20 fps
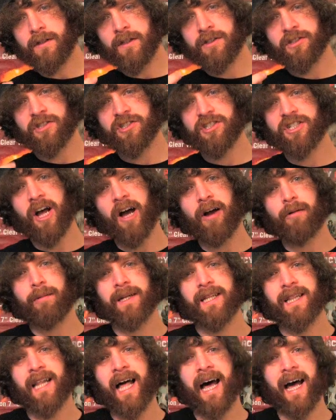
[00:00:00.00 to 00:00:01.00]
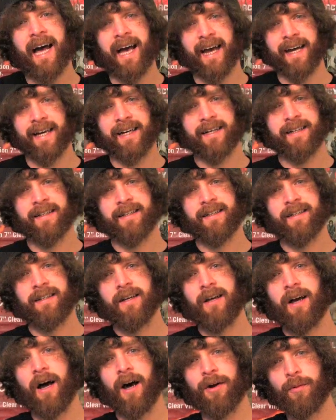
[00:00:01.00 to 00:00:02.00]
does not rely
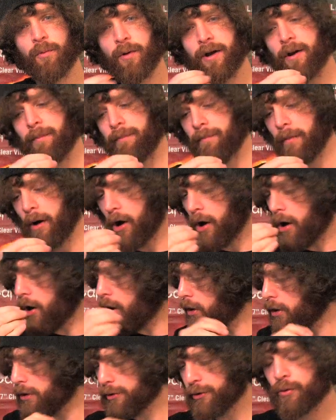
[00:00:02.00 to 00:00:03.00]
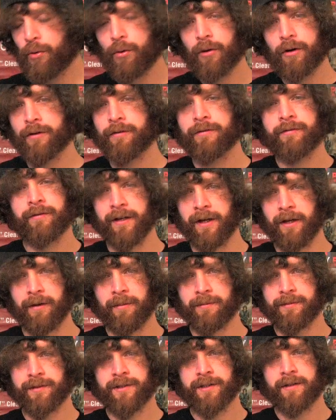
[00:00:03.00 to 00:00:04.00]
on what all horror
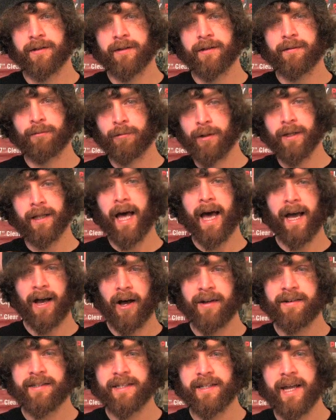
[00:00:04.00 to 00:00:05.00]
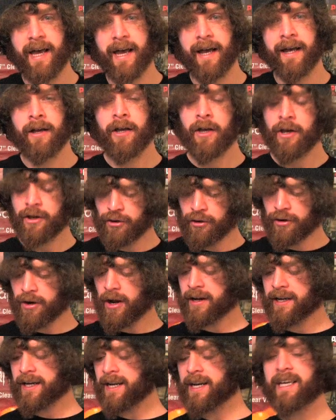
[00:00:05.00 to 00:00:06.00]
films rely on today. You're
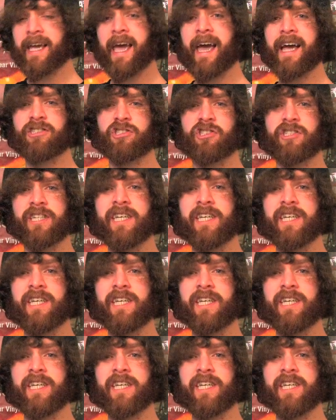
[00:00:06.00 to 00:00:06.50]
not gonna catch